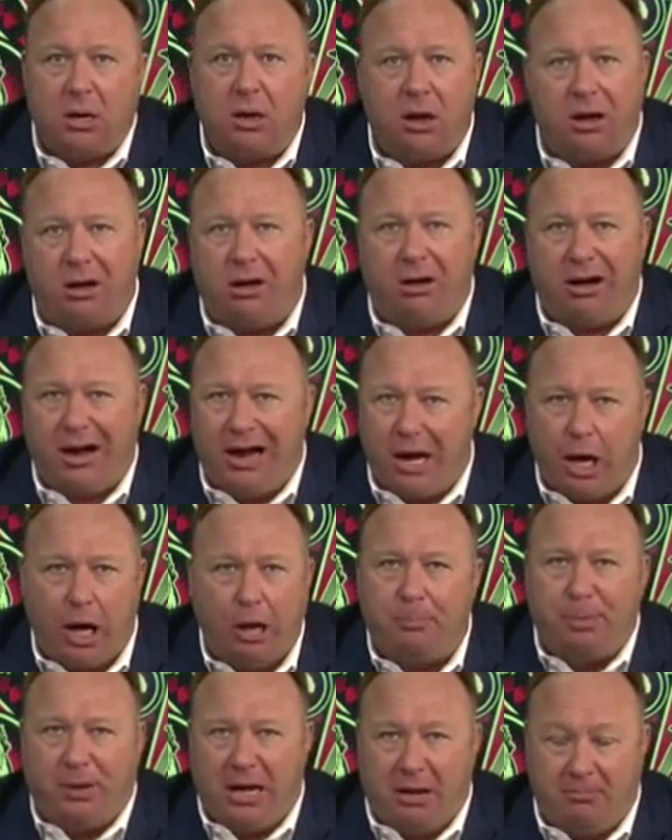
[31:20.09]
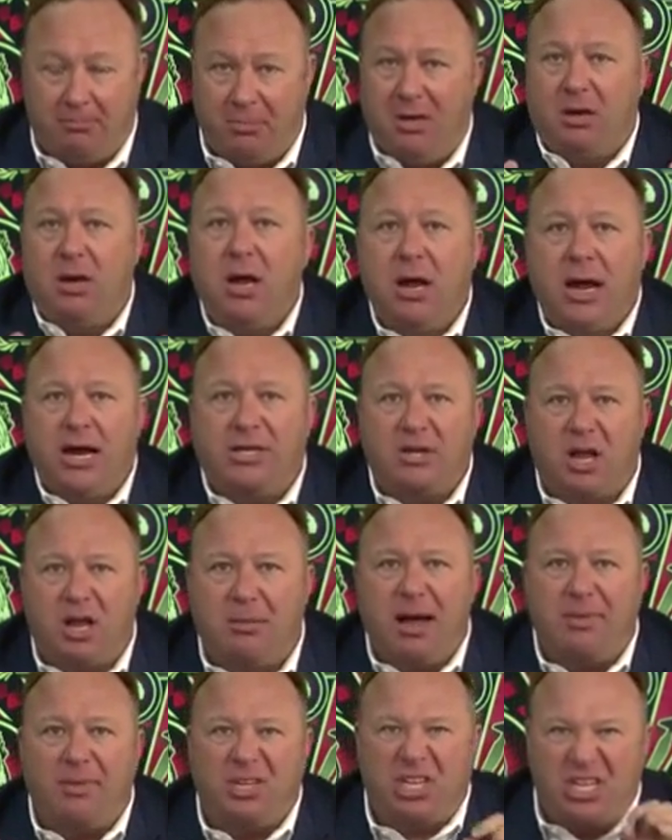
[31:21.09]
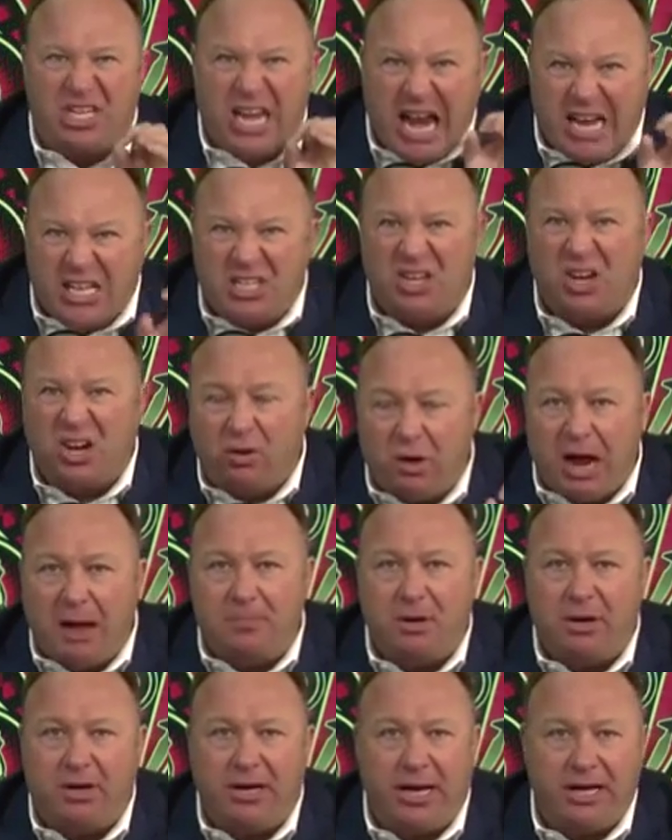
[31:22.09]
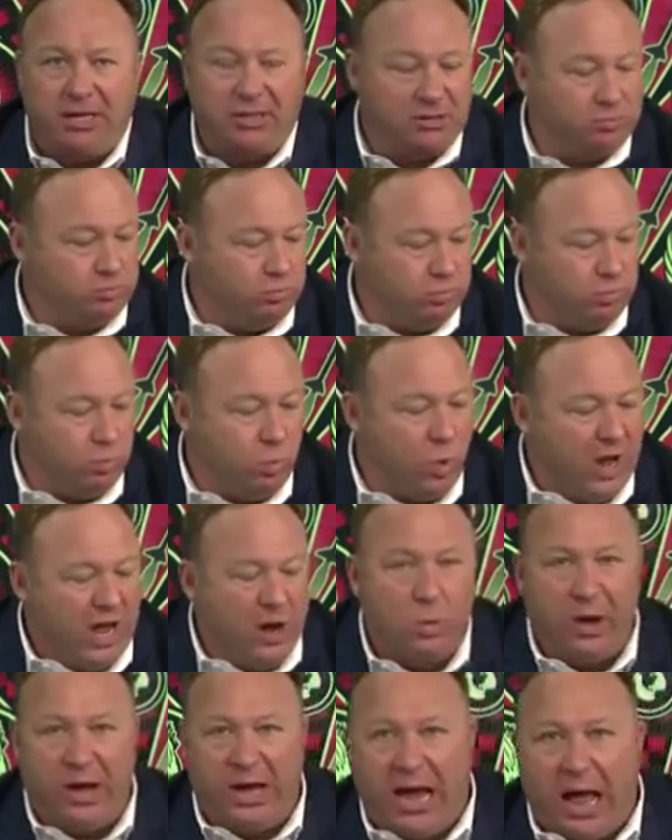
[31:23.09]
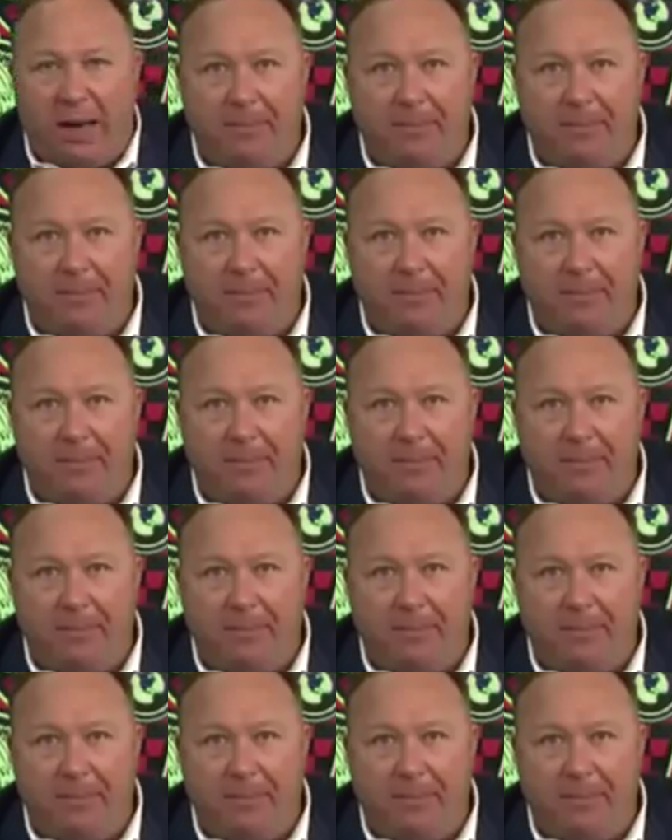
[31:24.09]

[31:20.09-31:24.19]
Oh, help them. It's all about the state's going to grab your kid's wee-wee.